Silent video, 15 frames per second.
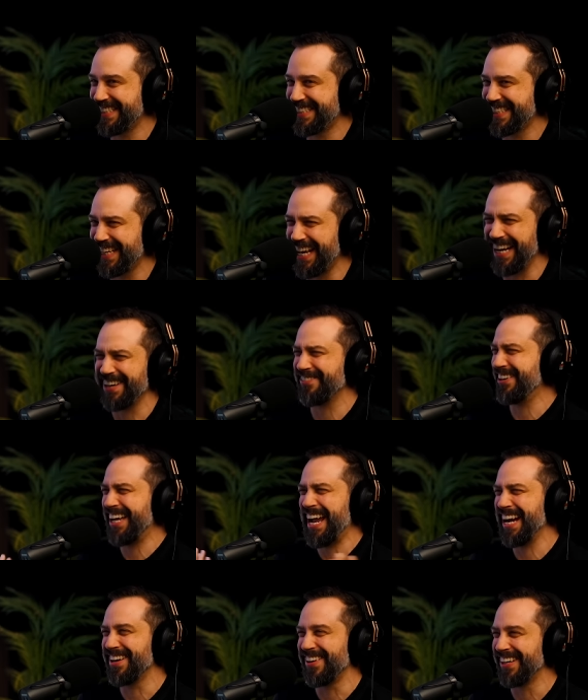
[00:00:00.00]
it's like, well,
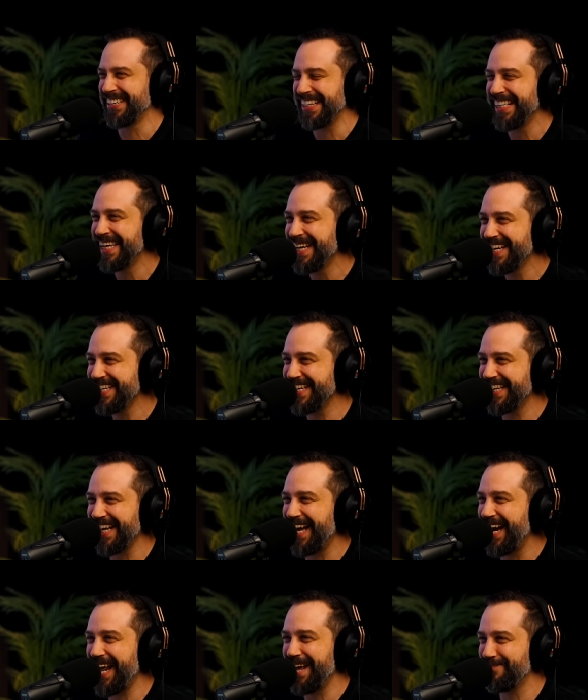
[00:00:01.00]
hang on, you
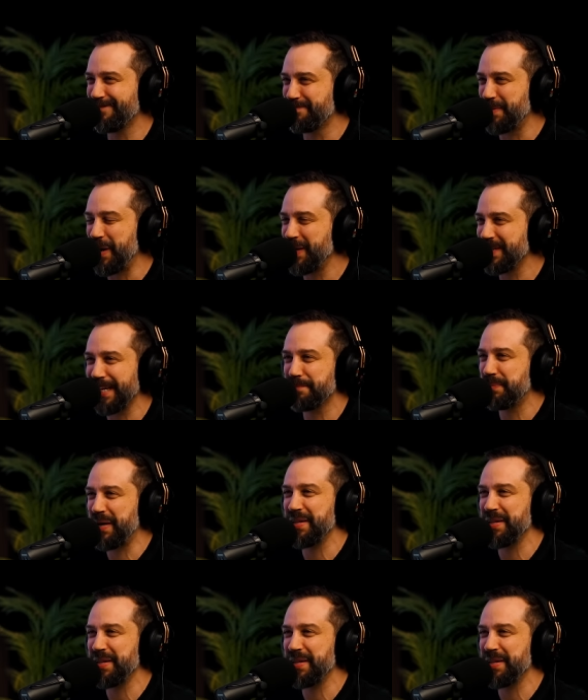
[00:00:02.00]
can't have both. Like